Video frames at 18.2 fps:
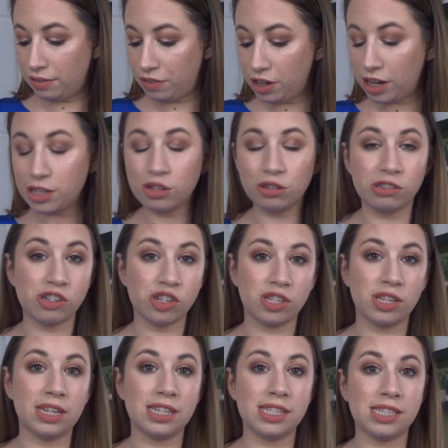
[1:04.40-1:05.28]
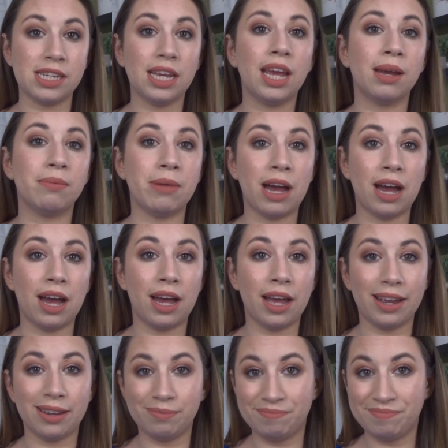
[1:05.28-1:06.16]
if you guys are interested in seeing
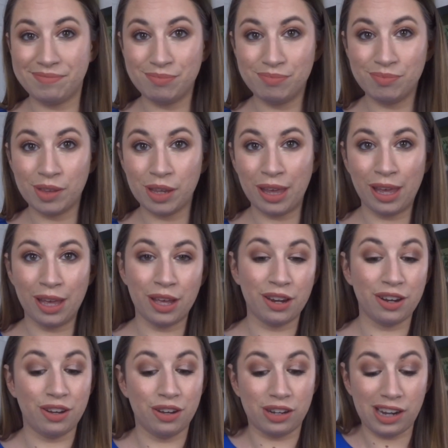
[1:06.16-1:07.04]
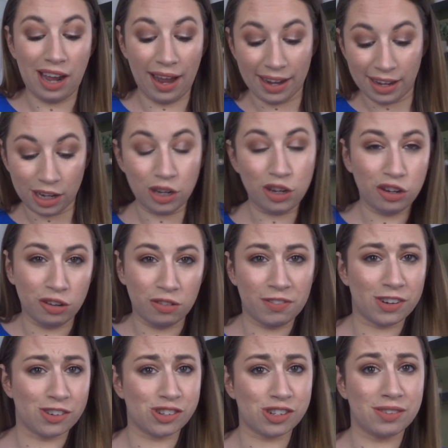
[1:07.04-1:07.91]
my kind of new
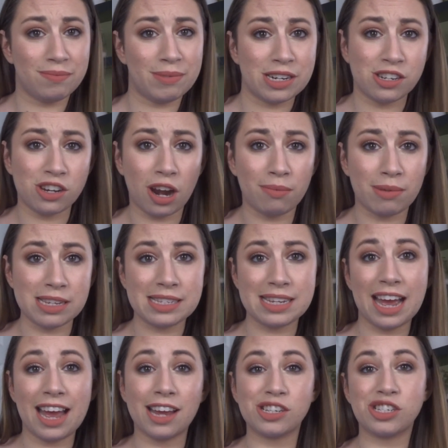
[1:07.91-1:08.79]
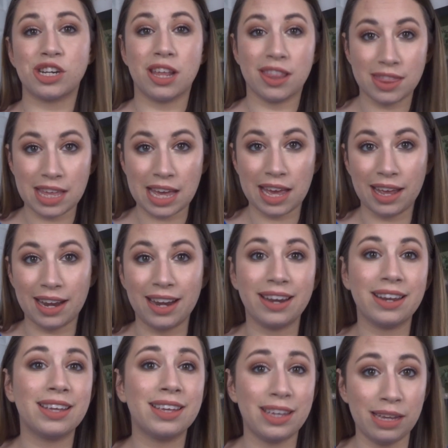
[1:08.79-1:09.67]
version of my shop my stash, then
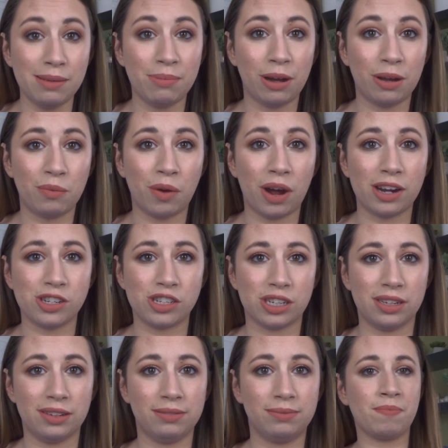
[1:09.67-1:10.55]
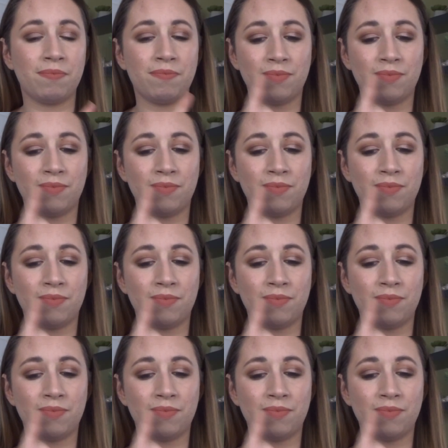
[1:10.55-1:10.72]
keep on watching.